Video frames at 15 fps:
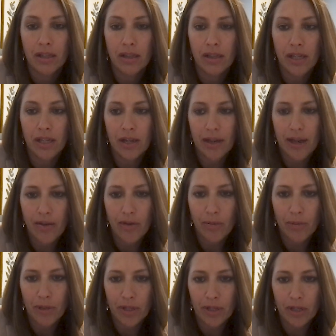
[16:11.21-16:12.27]
the
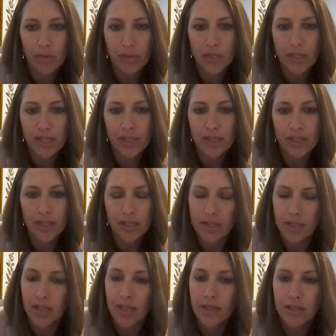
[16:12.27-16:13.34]
accountability was
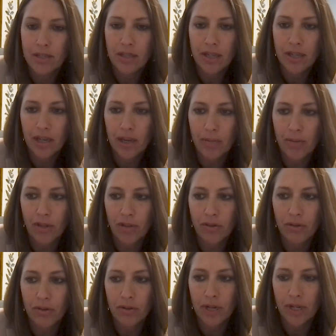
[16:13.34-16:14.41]
consistent and coming through.